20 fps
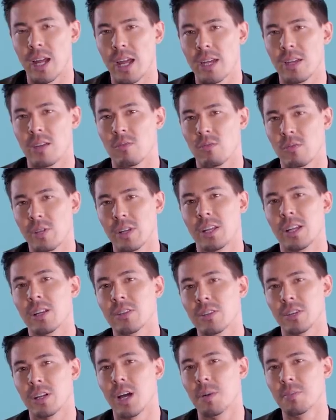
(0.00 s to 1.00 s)
that I could really
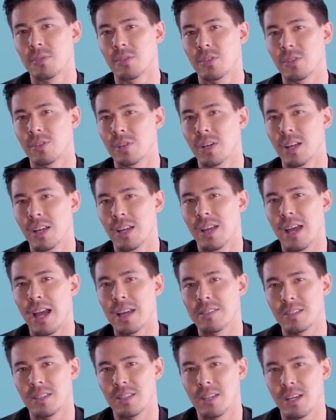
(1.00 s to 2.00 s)
look up to
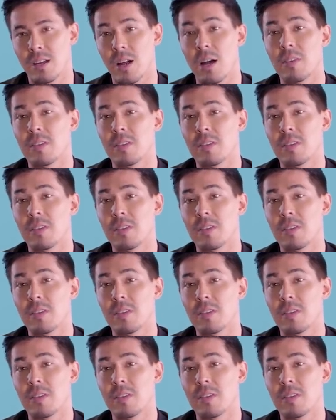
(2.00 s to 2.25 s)
as a kid.